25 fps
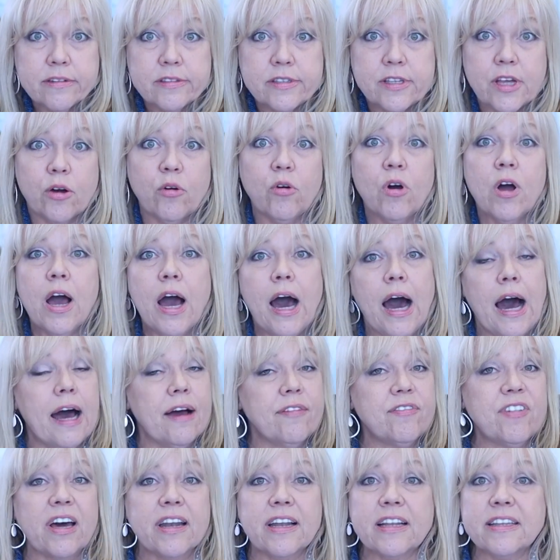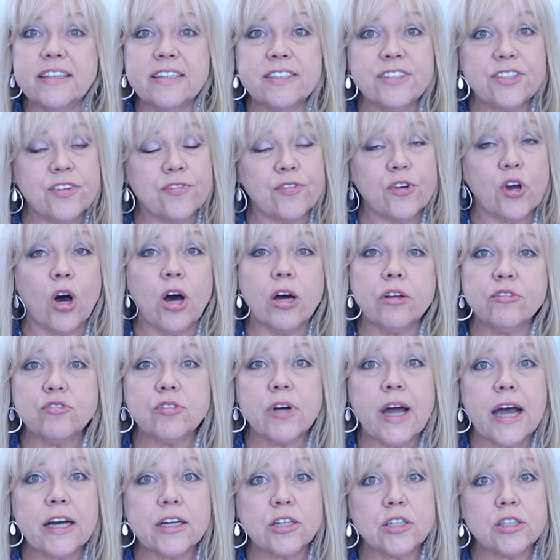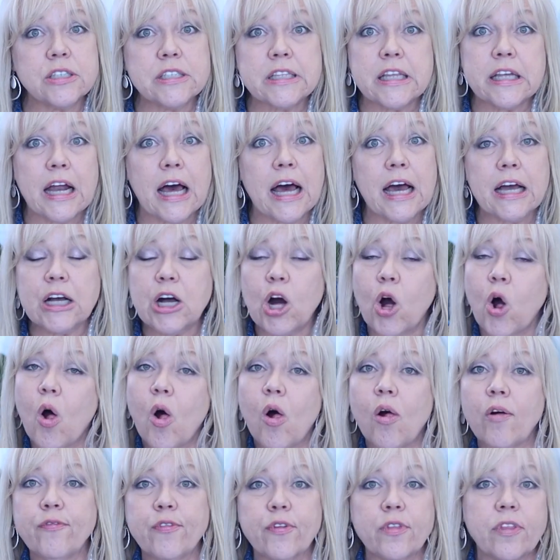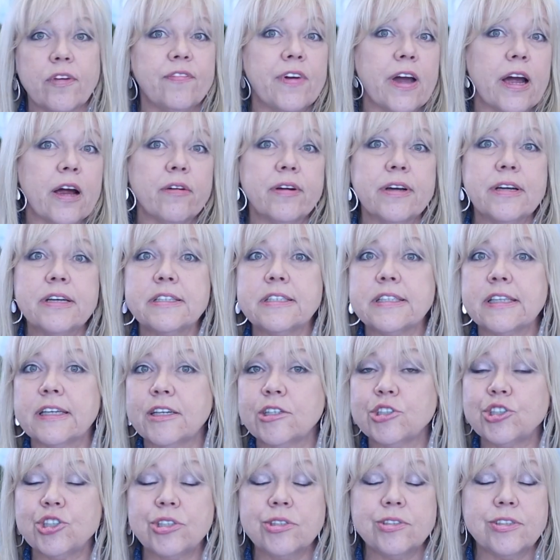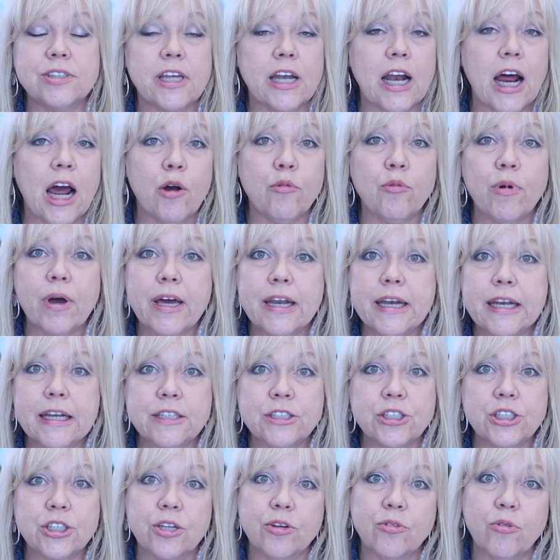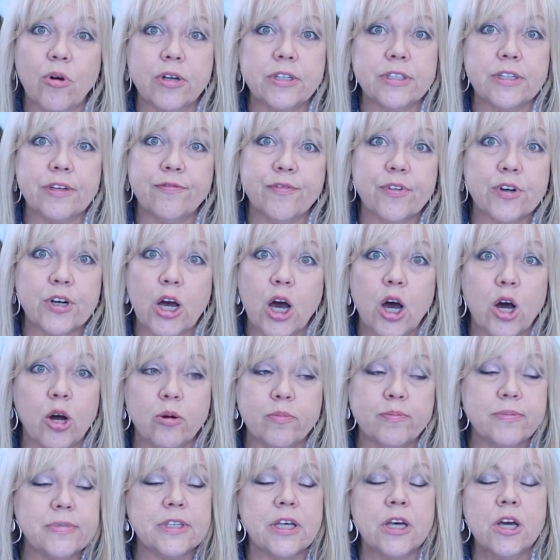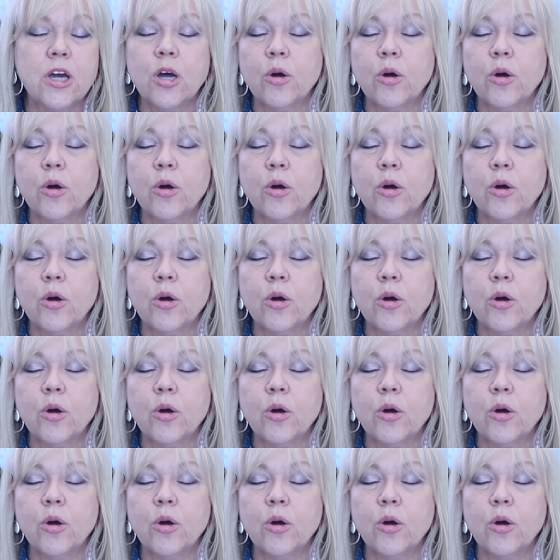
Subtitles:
So I've got a list of contractors that I call for the various issues that I run into on different homes.